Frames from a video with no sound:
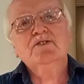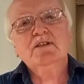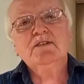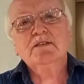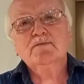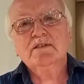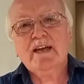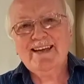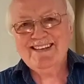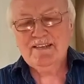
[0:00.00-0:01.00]
Jesus was
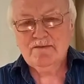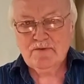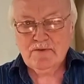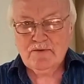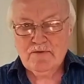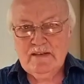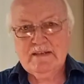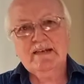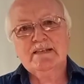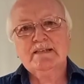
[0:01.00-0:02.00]
hidden for three
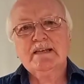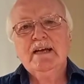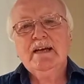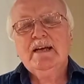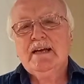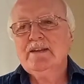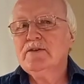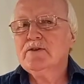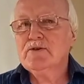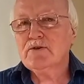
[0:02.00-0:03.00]
days in
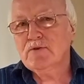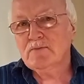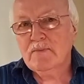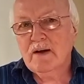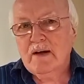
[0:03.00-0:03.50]
the tomb.